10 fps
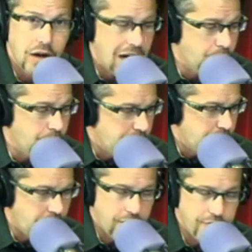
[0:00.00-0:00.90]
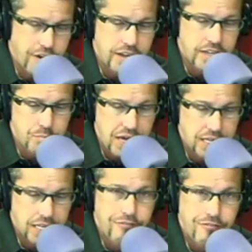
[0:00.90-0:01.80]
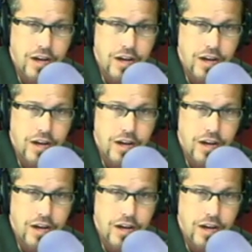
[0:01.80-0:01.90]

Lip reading: how very competitive.